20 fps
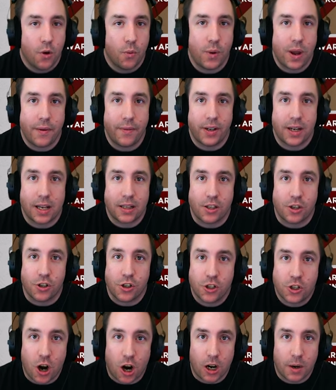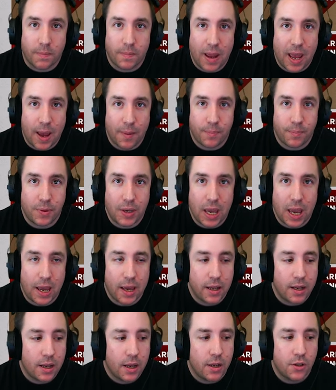We haven't got the shark map
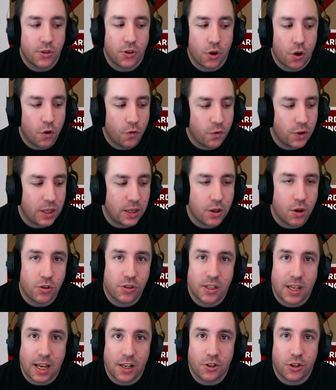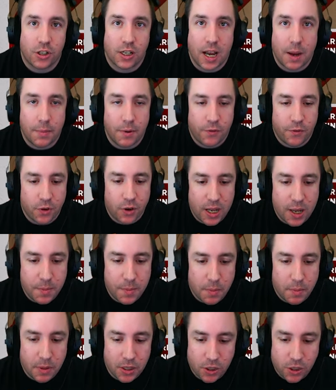yet. So hopefully those things are coming for M
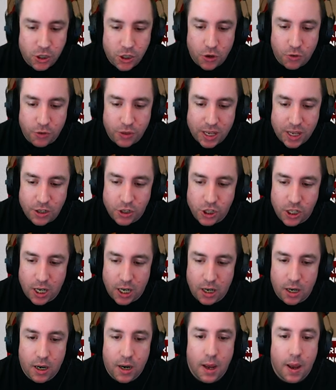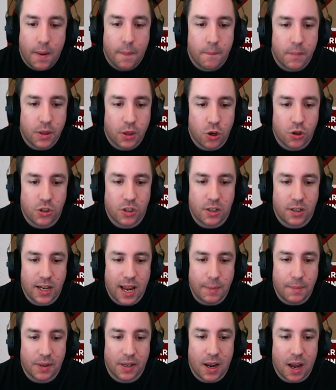L B The Show this year. But those are the
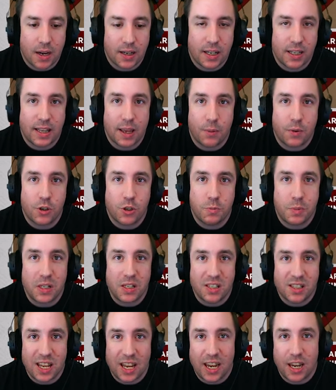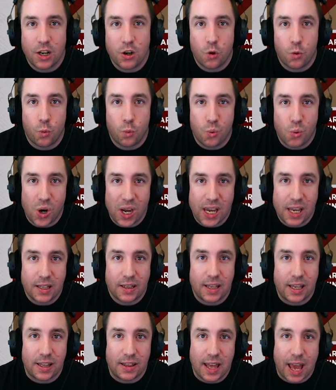type of content that we should be seeing
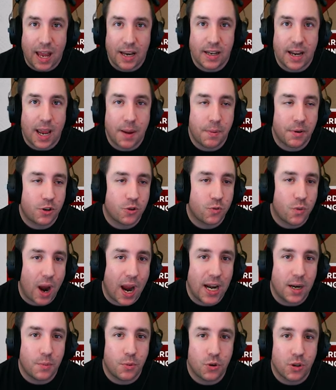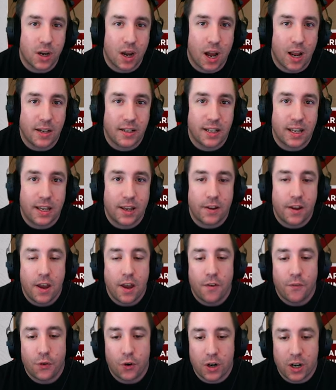weekly. That type of grindable content
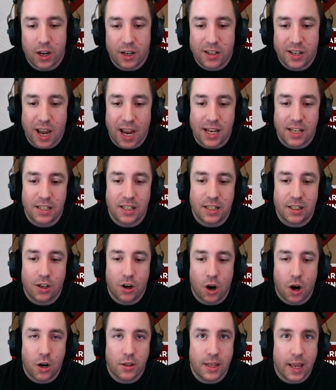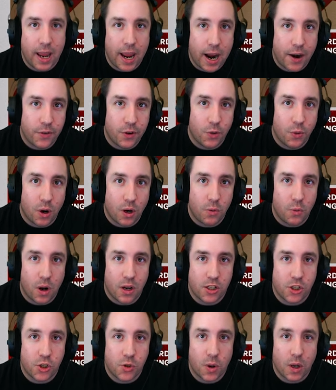for an enticing card that everyone
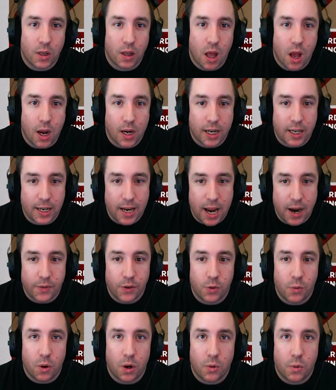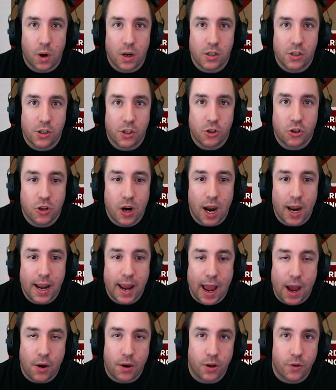wants to unlock and everyone wants to try
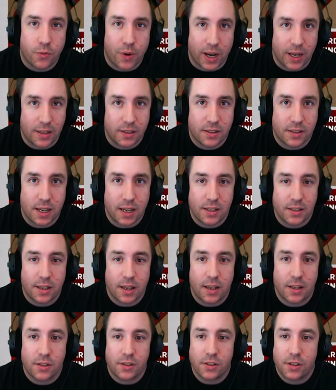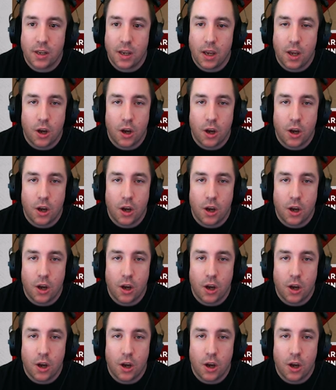out in ranked seasons,